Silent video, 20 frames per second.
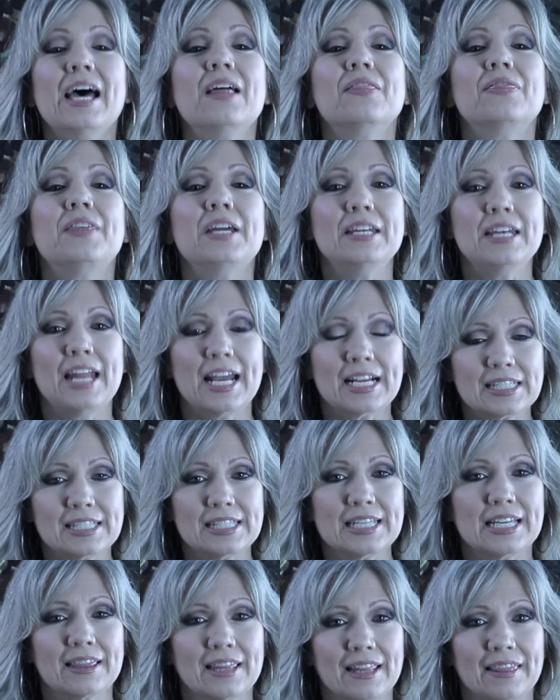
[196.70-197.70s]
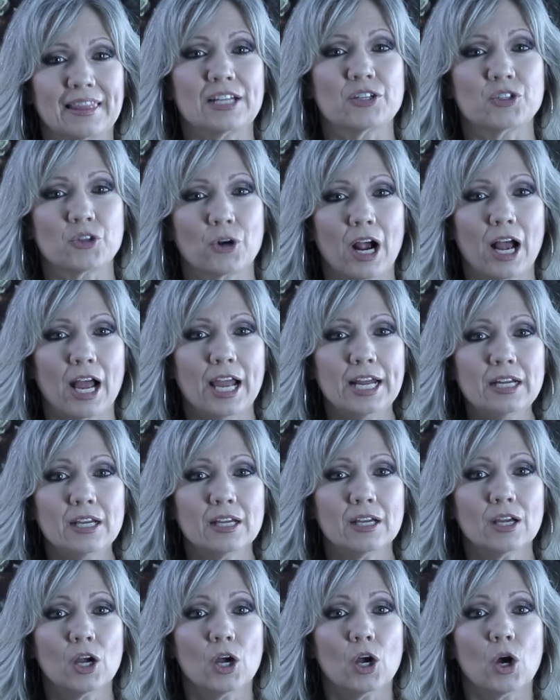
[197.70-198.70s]
The next thing that they tried
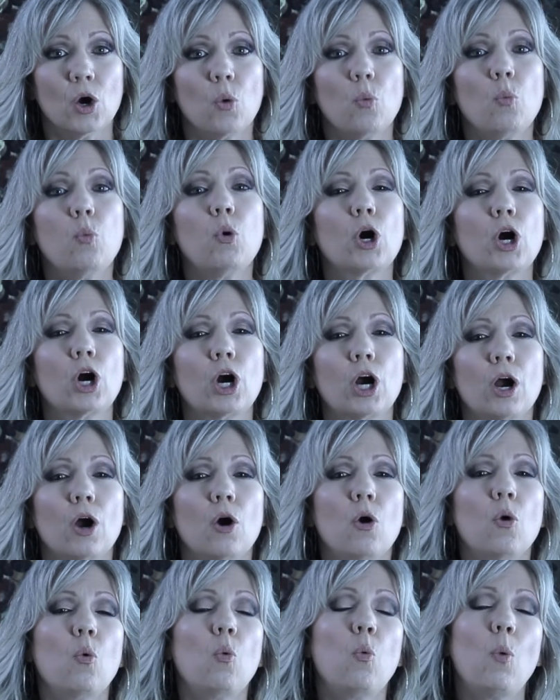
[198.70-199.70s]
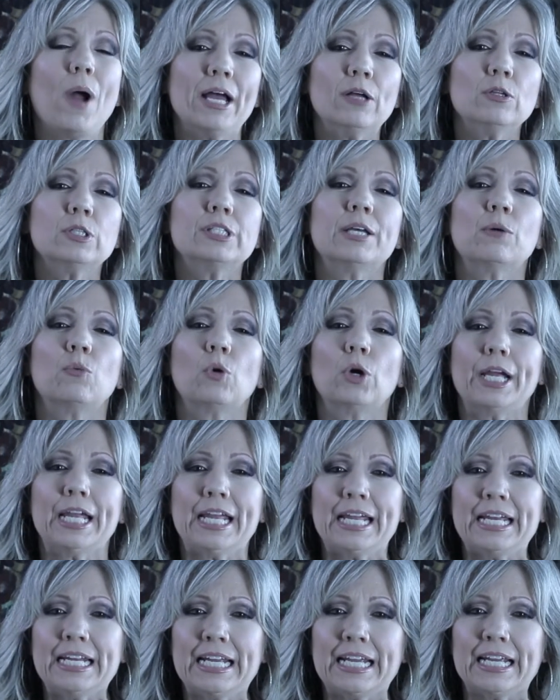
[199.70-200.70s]
were whales that were
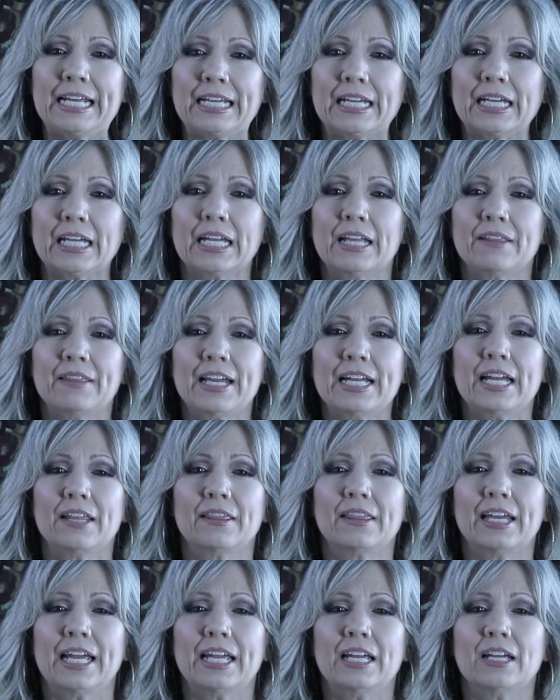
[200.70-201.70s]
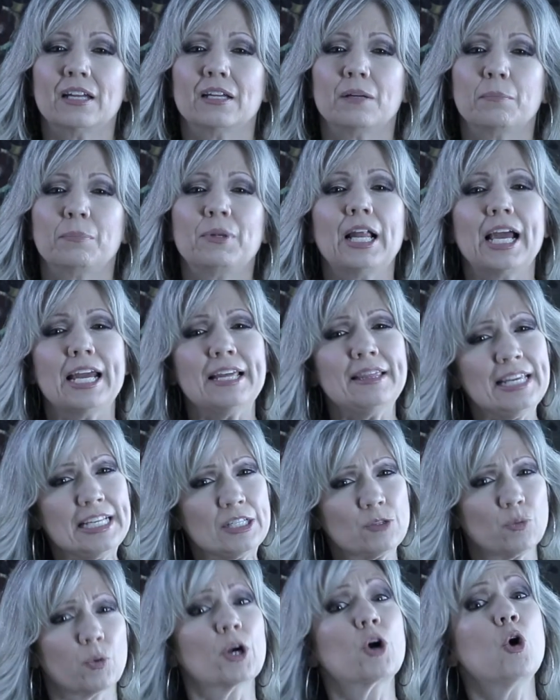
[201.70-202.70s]
eating. They played
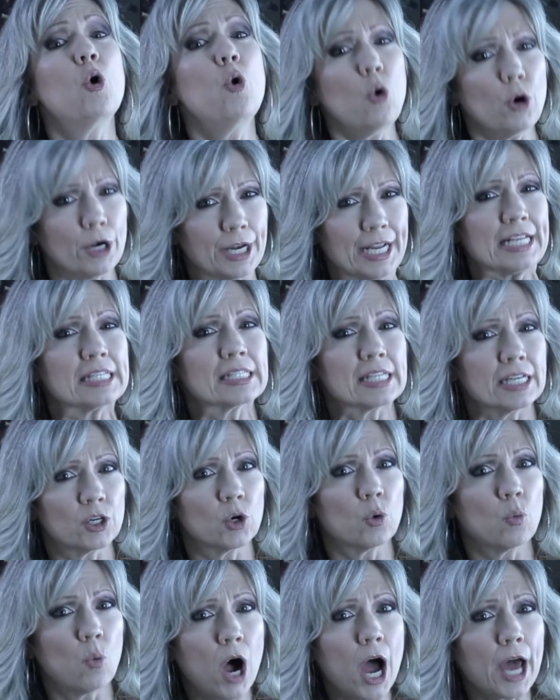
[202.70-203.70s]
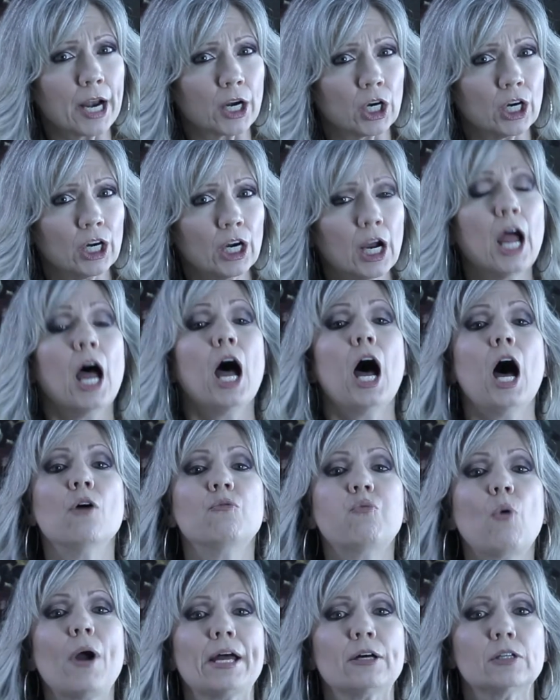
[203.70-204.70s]
these recordings underwater
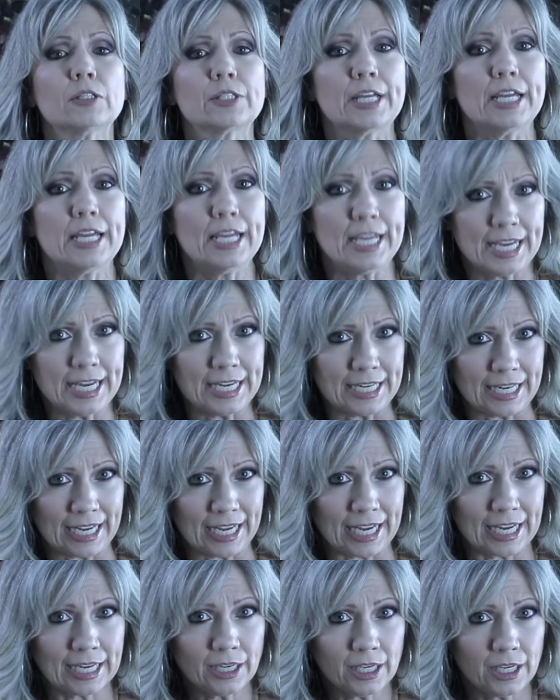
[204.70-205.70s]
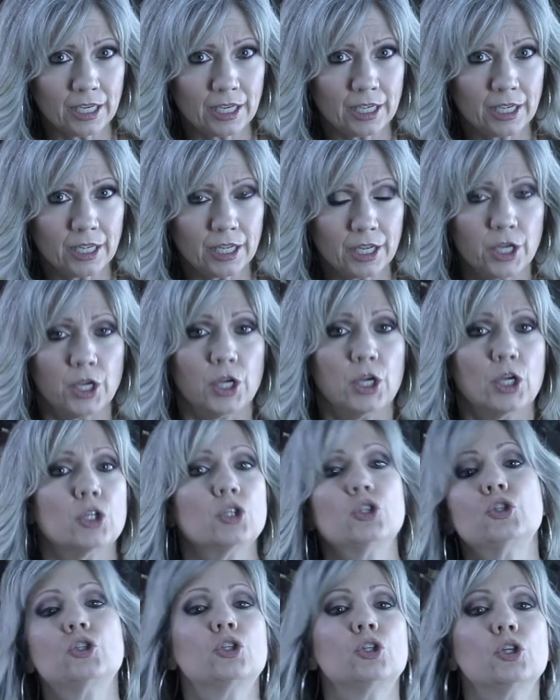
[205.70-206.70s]
of whales eating
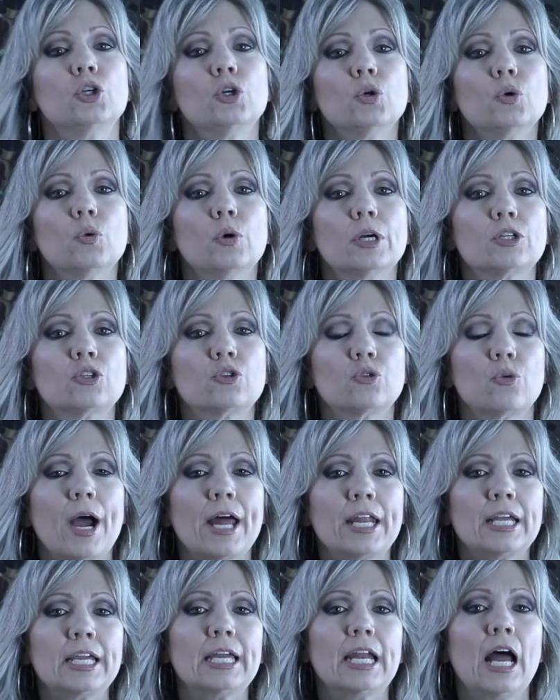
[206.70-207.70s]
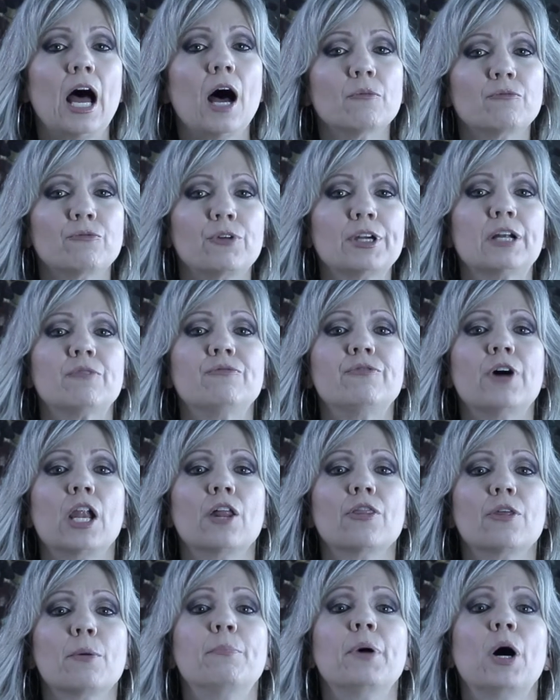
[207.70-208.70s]
to try to get Humphrey to
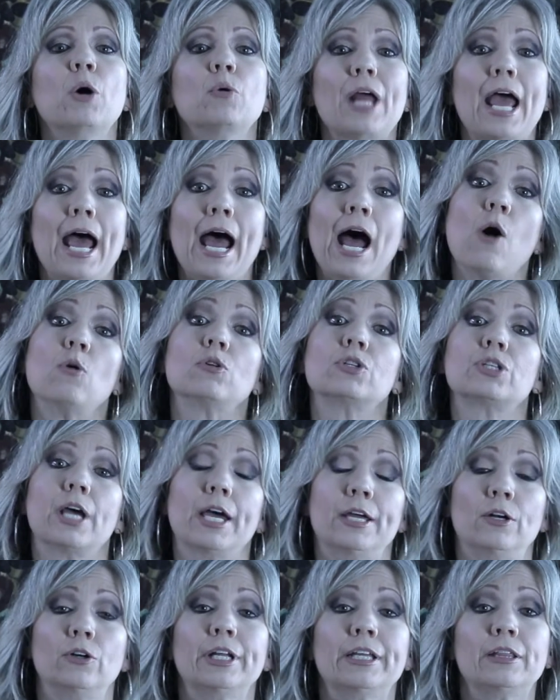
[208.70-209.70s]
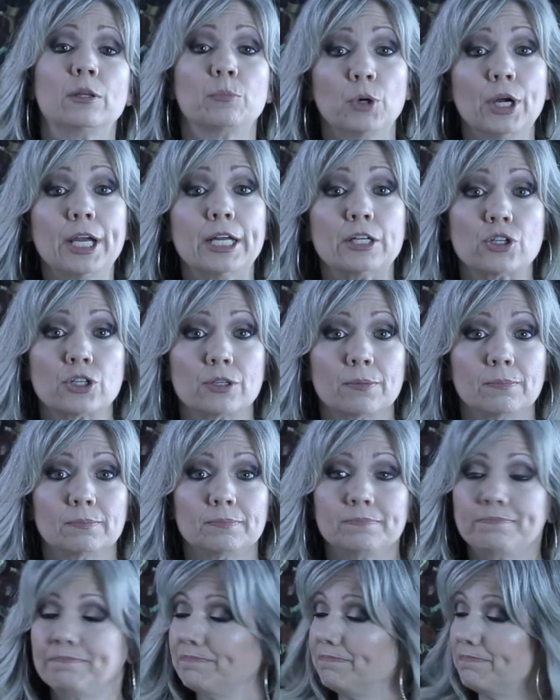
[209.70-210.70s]
follow the boat out underneath the bridge.
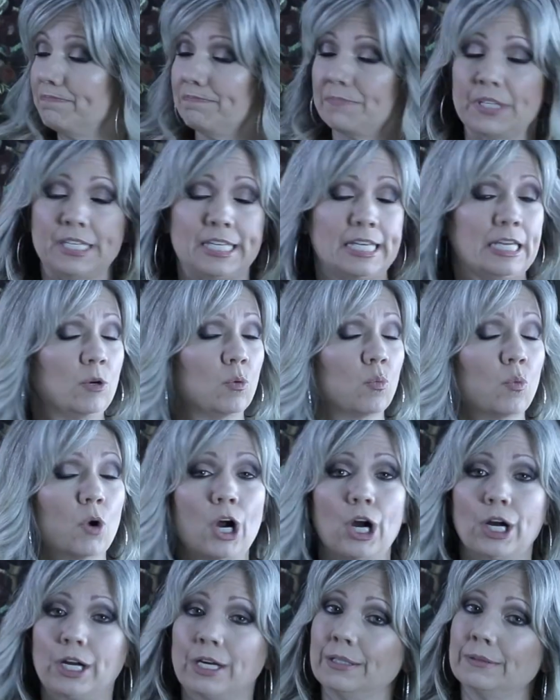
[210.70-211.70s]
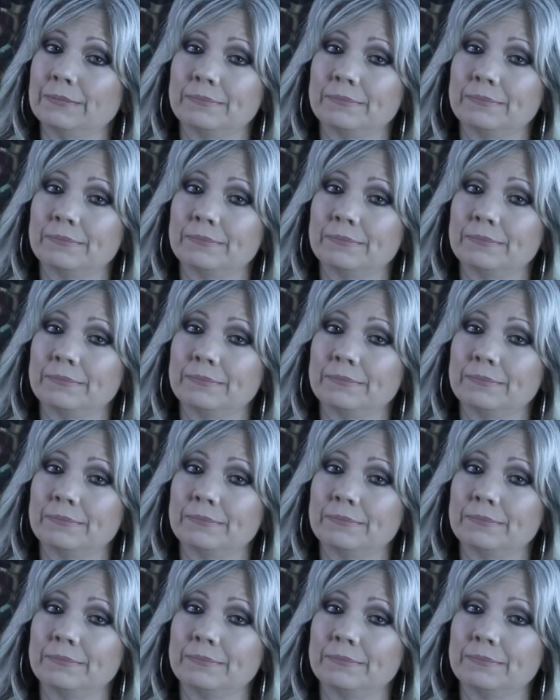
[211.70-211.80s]
Didn't work.